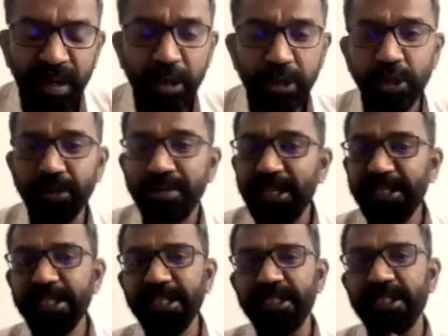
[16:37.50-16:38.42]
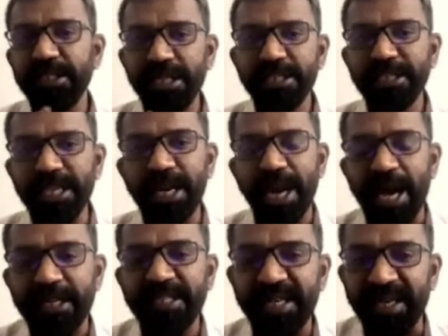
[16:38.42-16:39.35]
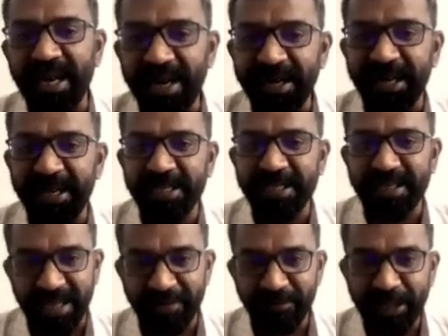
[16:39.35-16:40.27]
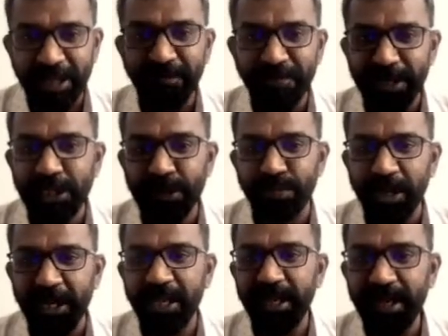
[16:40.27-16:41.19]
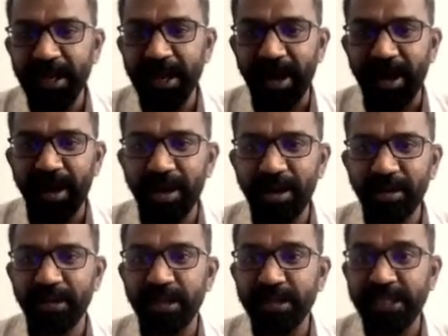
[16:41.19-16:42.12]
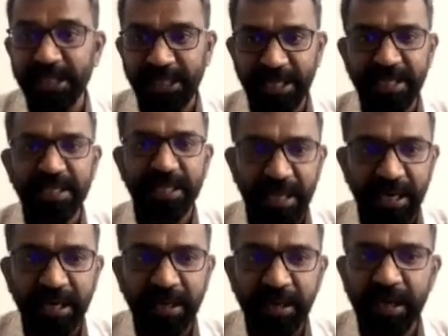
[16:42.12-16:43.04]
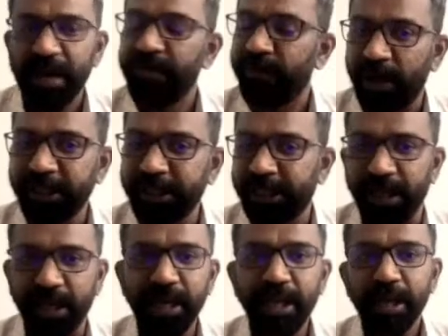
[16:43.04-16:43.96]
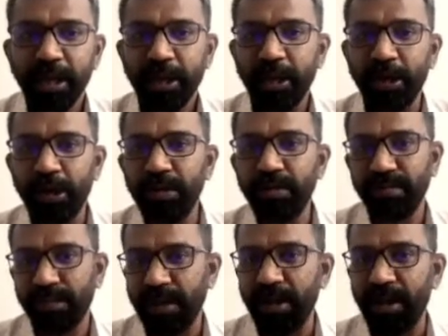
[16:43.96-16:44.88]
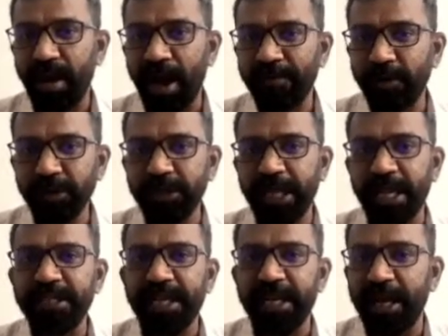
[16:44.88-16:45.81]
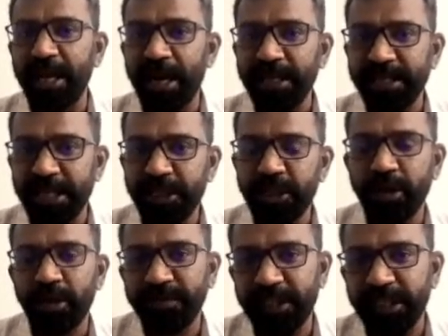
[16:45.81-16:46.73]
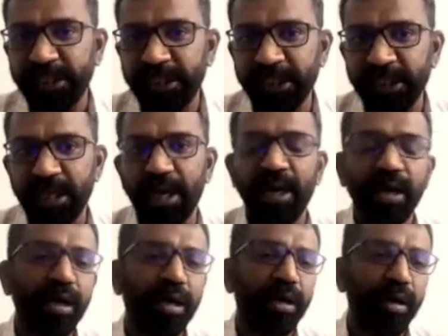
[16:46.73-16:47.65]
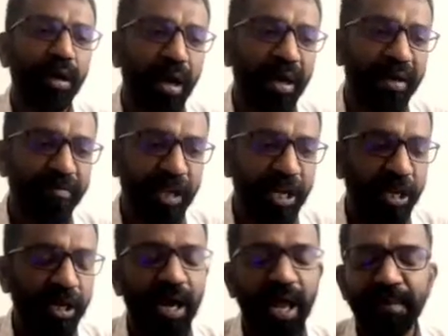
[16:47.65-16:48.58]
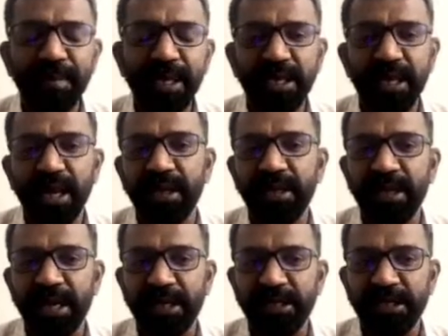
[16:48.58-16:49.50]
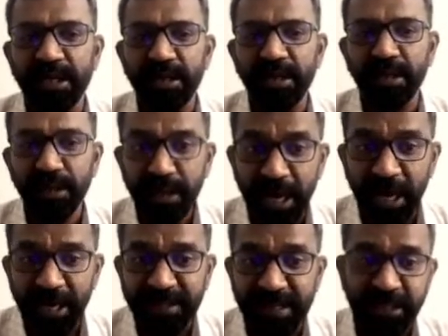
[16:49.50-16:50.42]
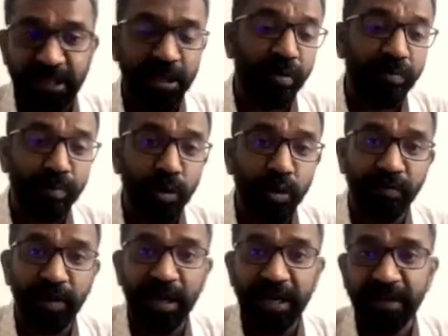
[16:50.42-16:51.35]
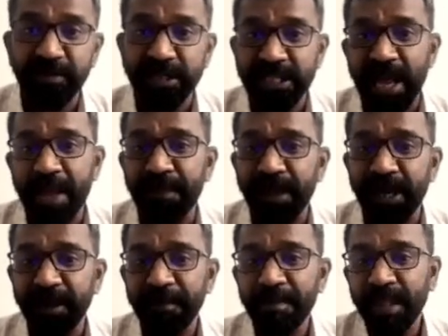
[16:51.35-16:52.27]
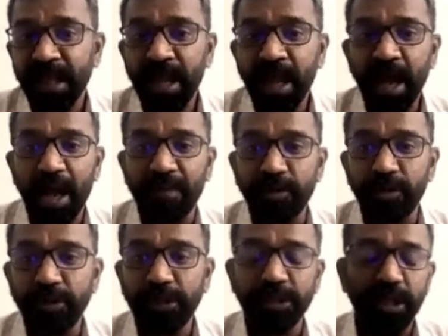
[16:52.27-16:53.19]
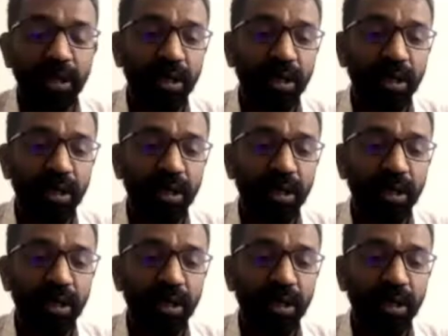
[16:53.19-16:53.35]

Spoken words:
So this is the larger context within which we the cities in India function. Of course, there is a realization of changing and varying climate, and there is a realization of more flood events happening. Of course,